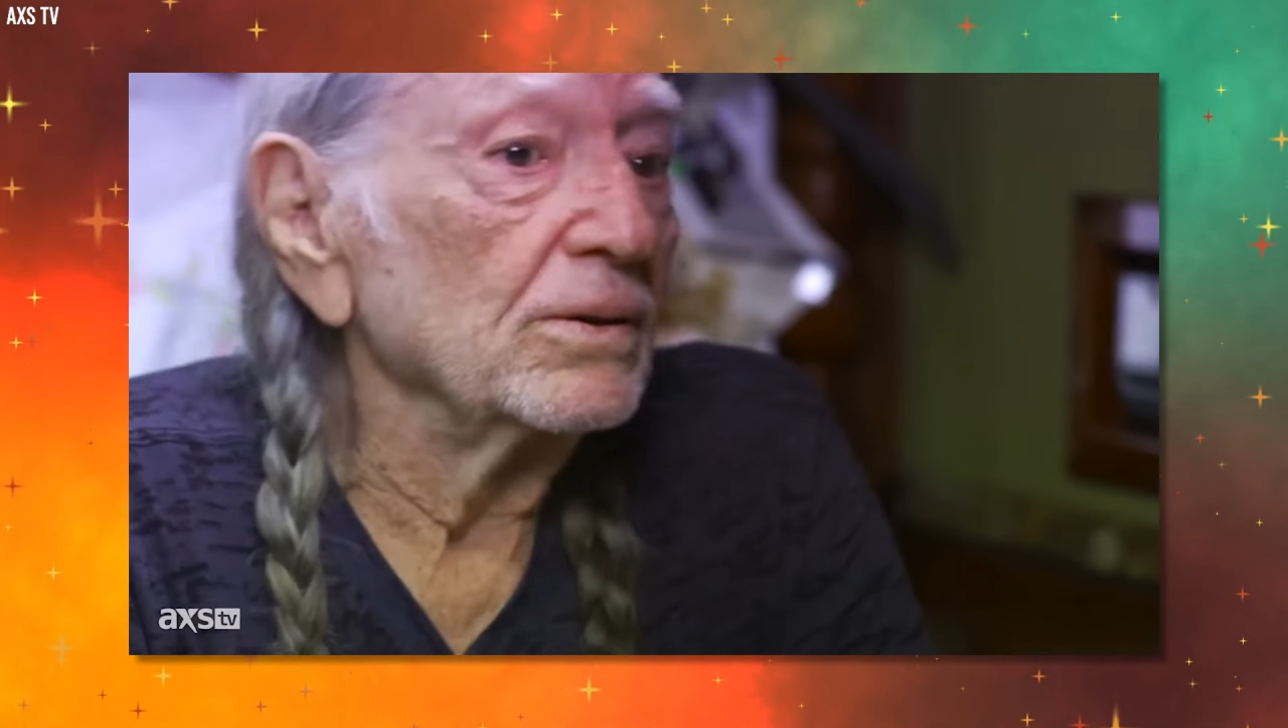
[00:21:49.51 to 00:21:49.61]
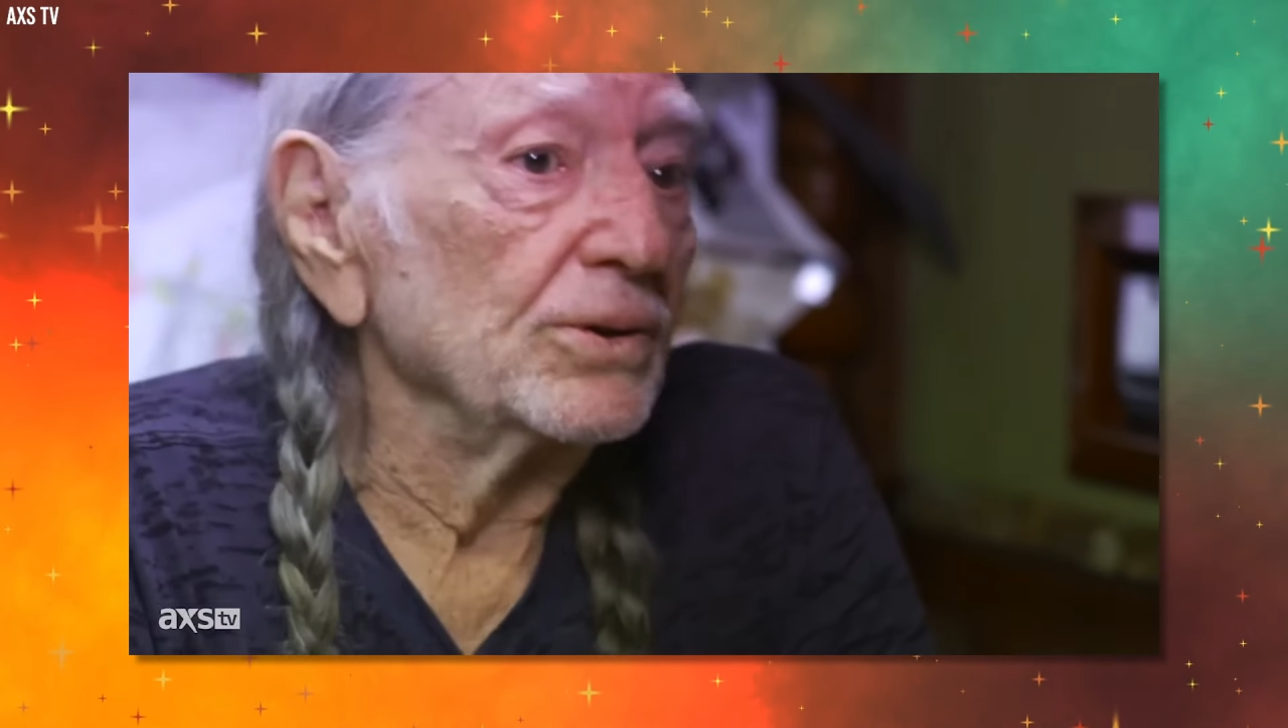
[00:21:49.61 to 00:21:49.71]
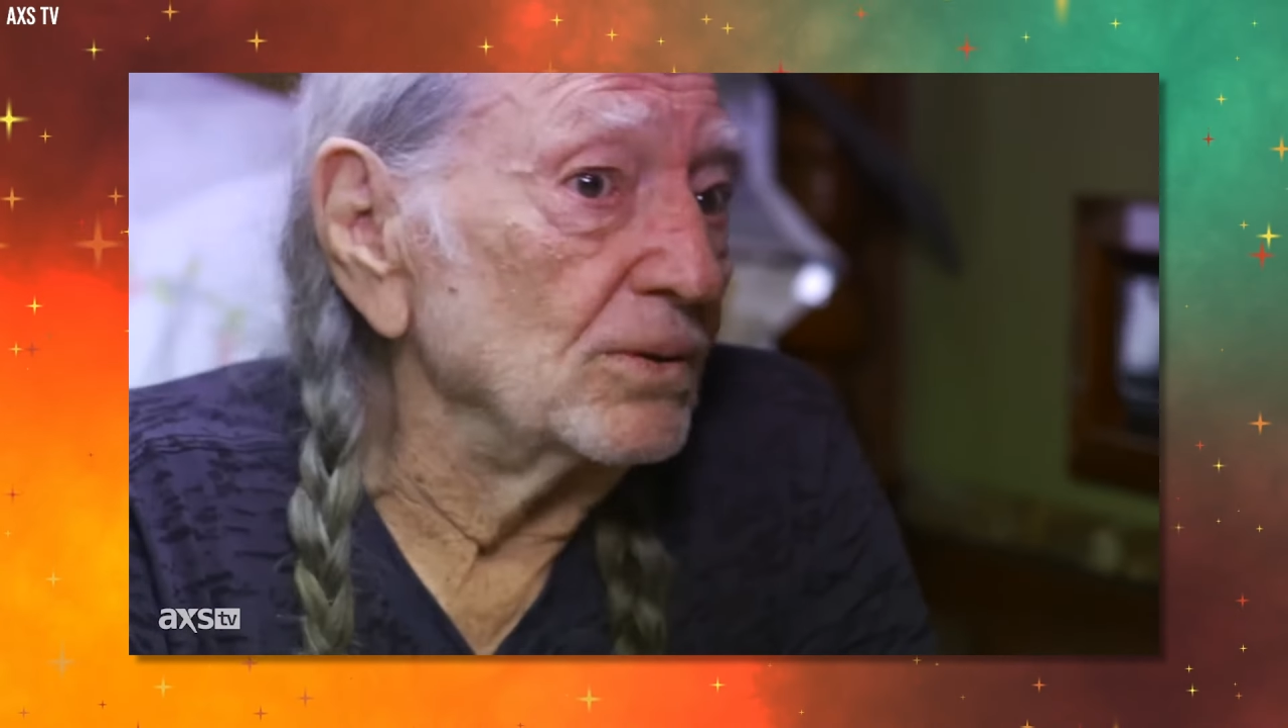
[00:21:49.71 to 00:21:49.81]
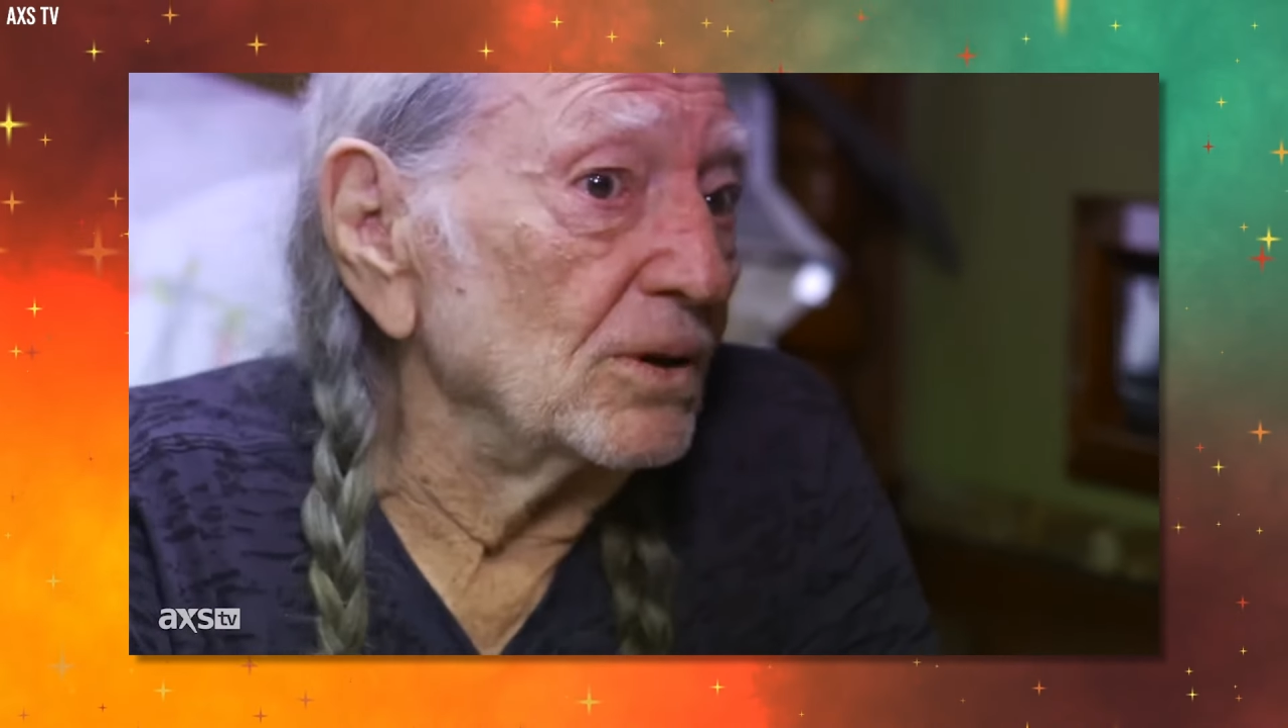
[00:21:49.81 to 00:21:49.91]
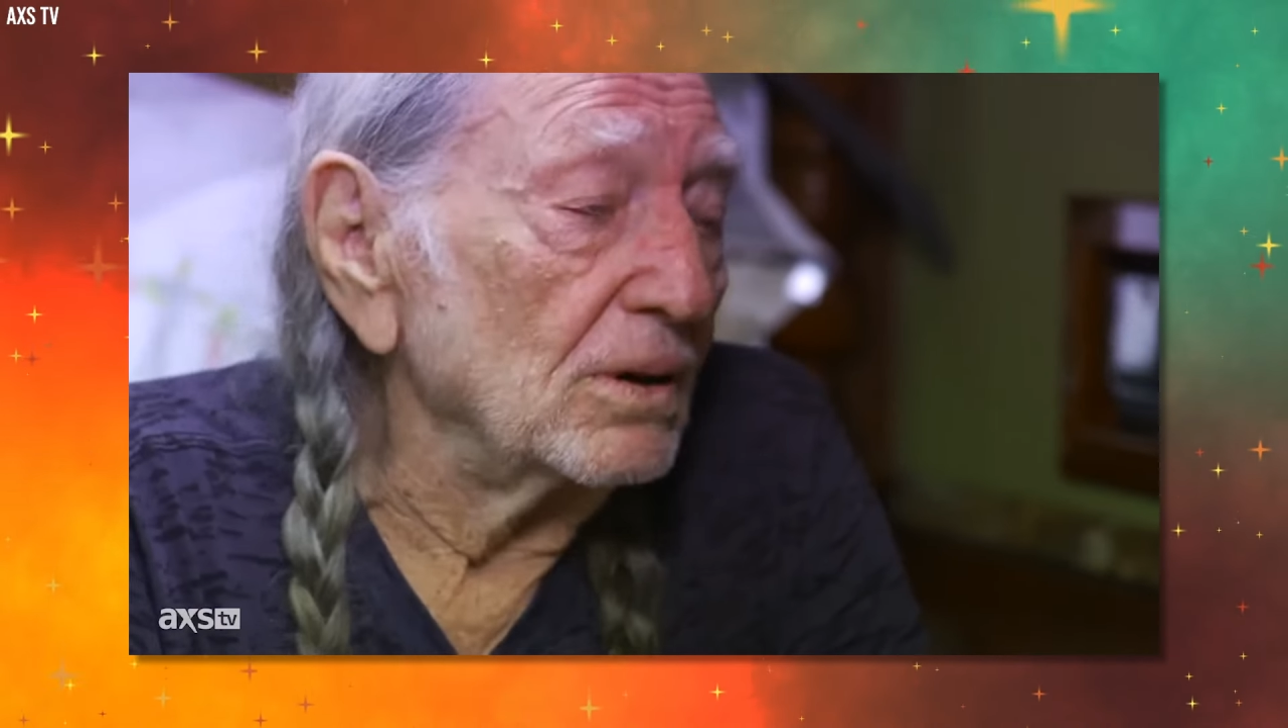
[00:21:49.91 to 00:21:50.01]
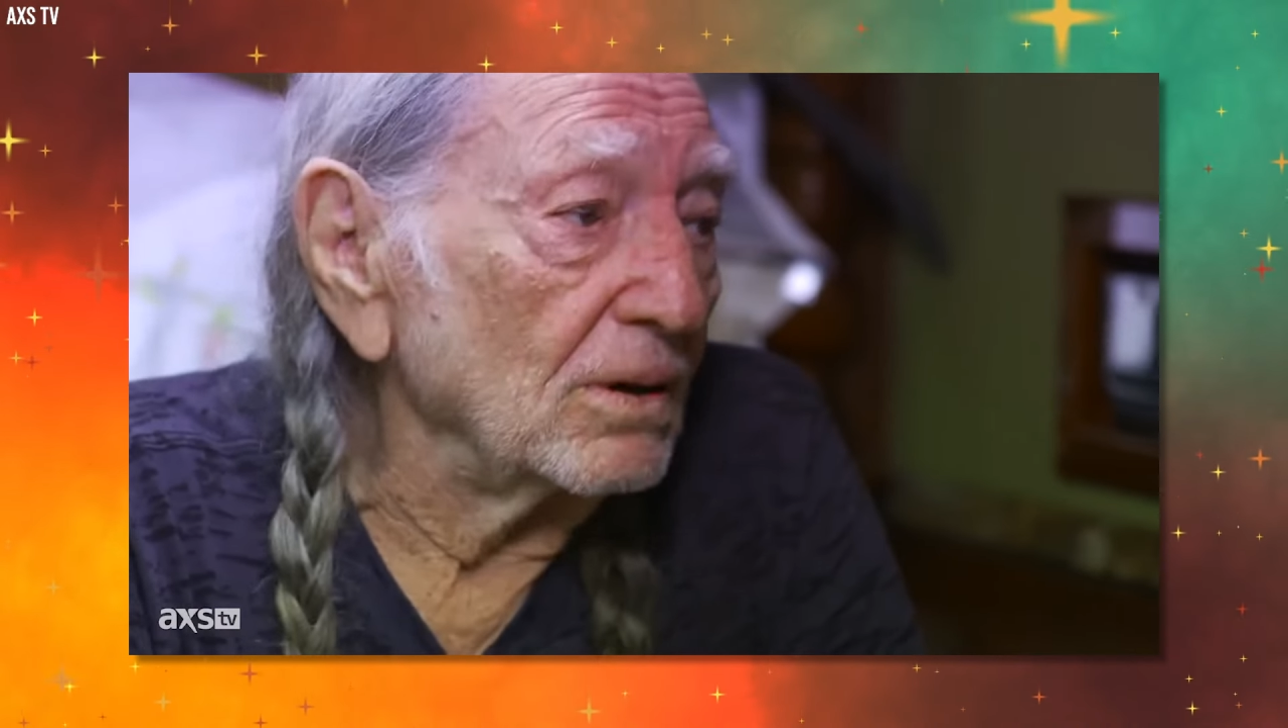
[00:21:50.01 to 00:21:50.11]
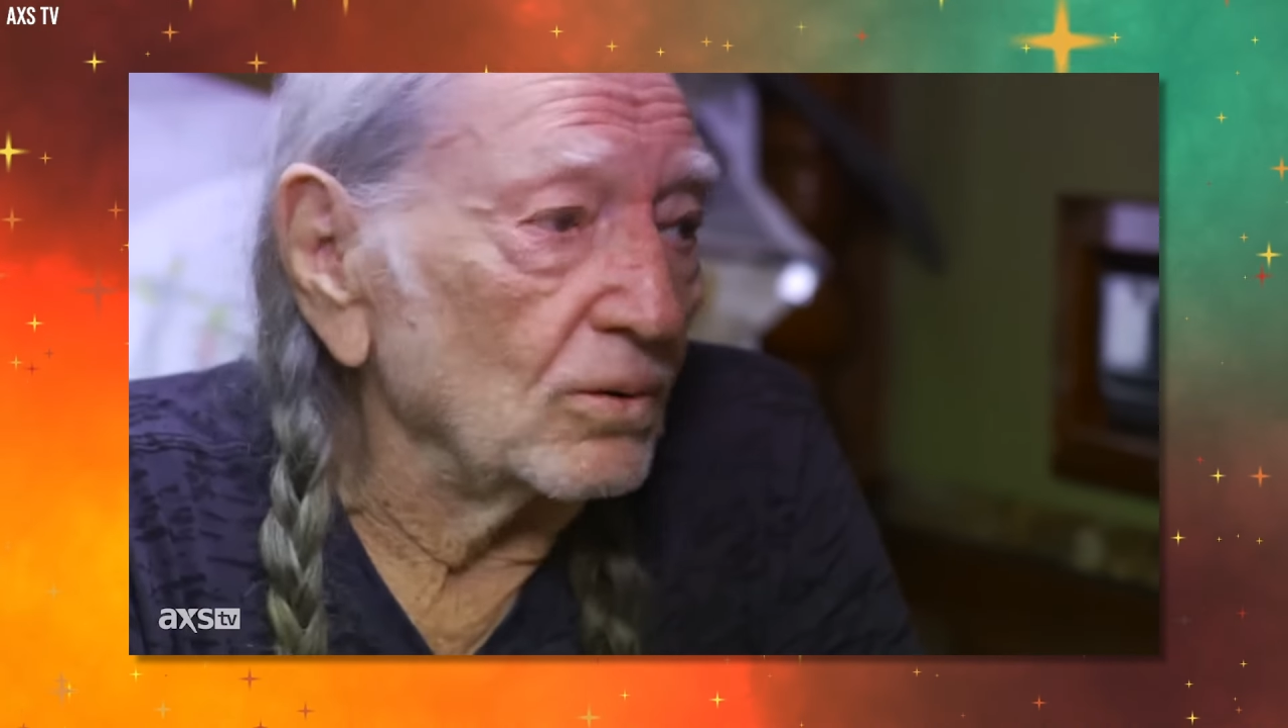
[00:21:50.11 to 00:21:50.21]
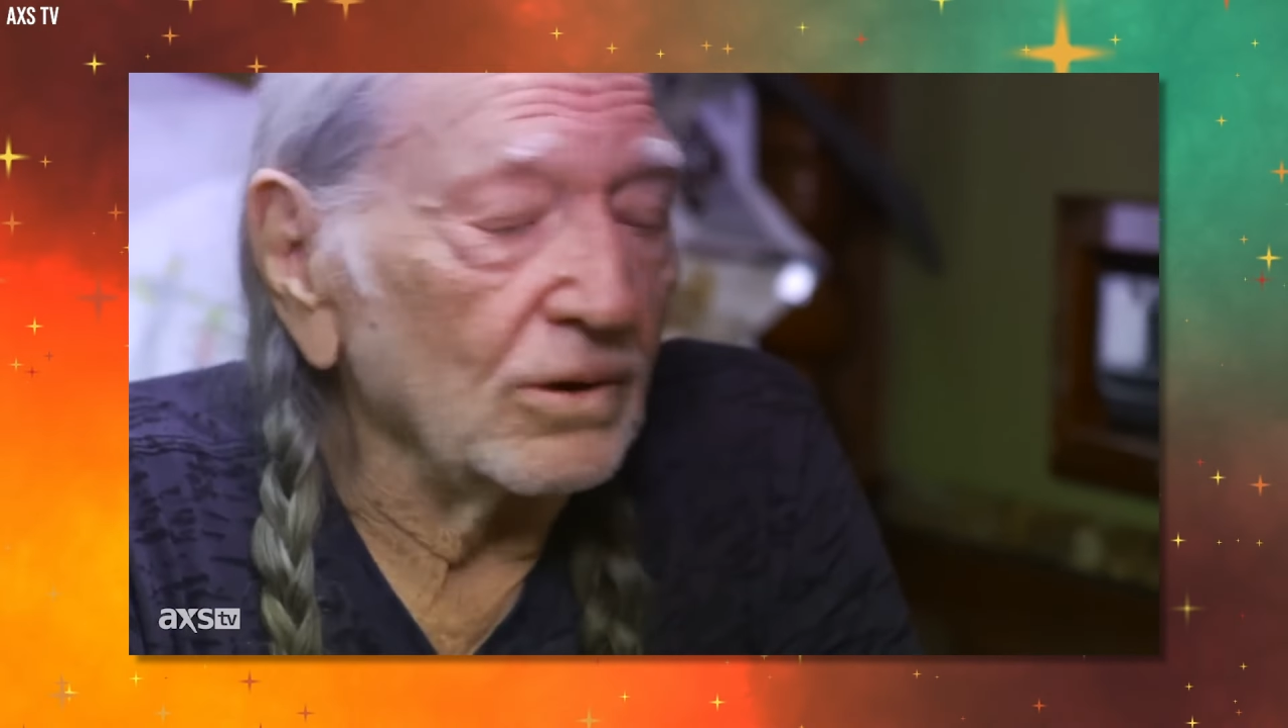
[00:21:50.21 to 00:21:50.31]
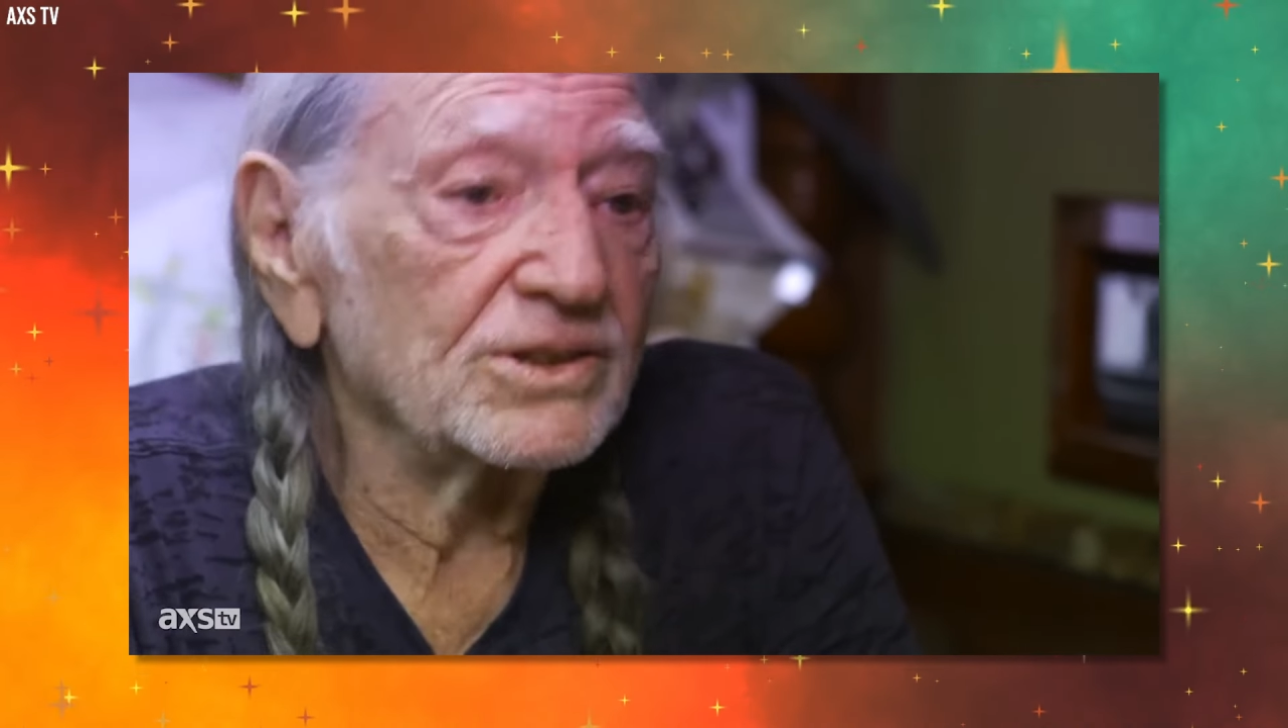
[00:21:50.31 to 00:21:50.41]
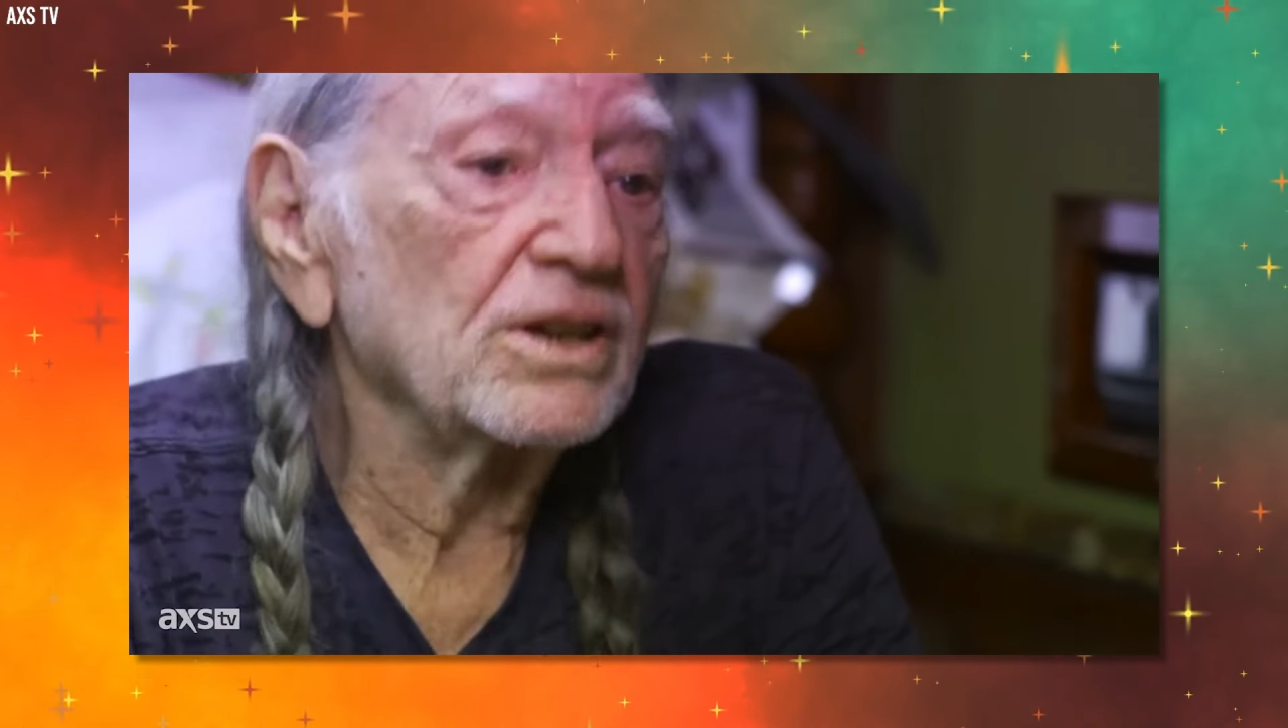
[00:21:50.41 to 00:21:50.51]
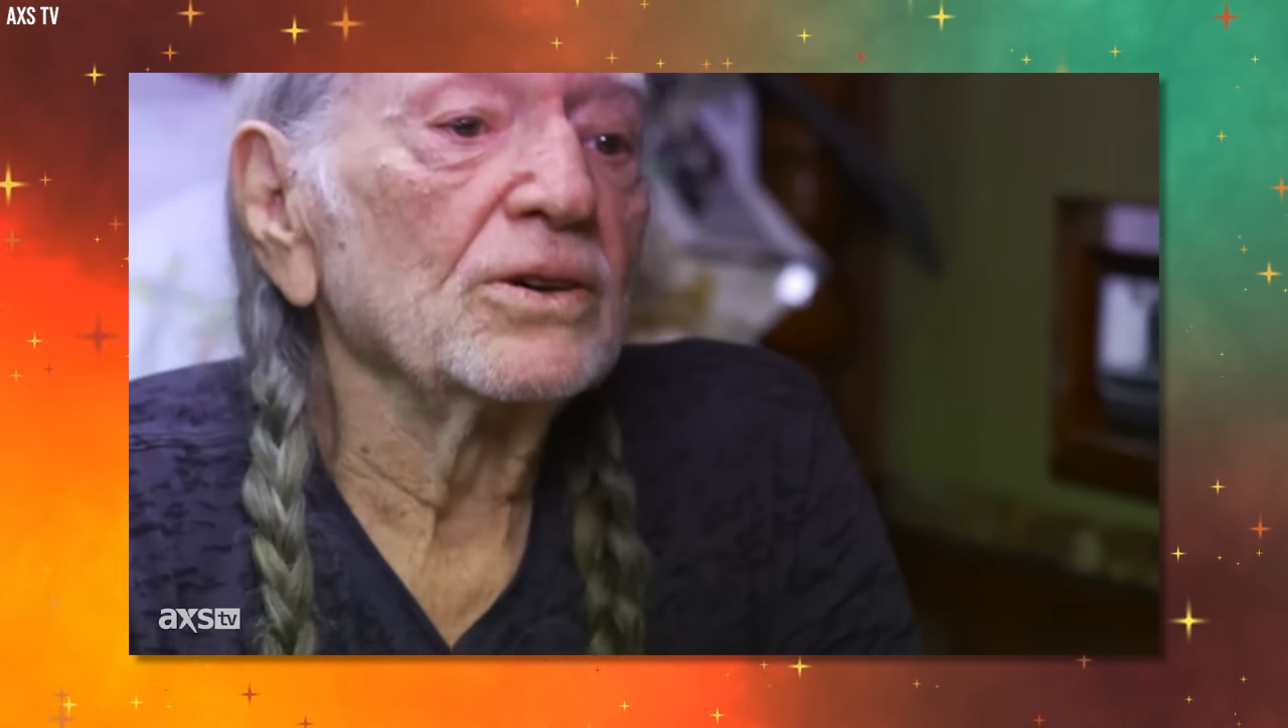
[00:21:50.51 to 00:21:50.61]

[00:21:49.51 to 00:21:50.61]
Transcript: to his lungs,